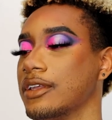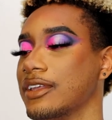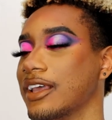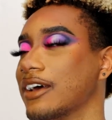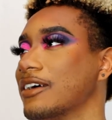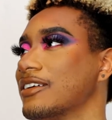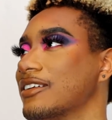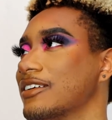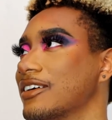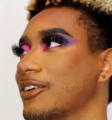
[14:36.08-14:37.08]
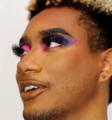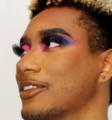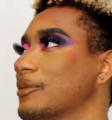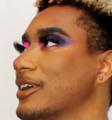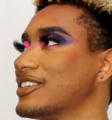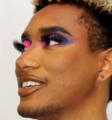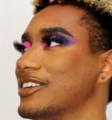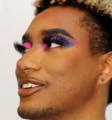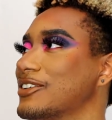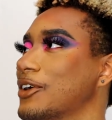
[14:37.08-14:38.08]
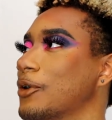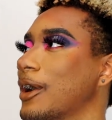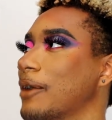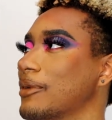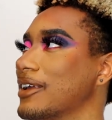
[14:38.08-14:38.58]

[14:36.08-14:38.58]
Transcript: Yeah. Okay, Sebastian, you're so happy.